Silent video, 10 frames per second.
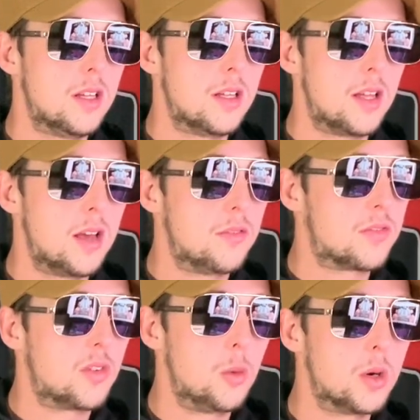
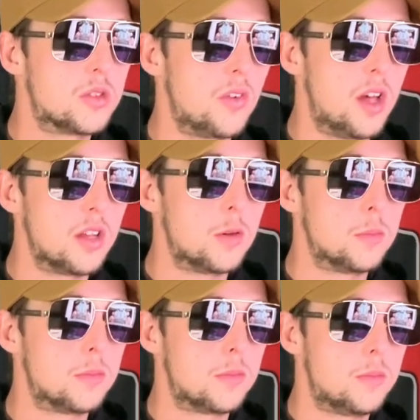have too much
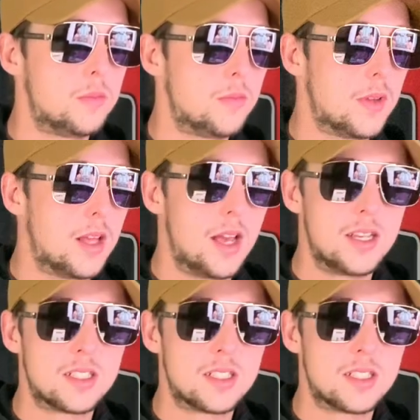volume, and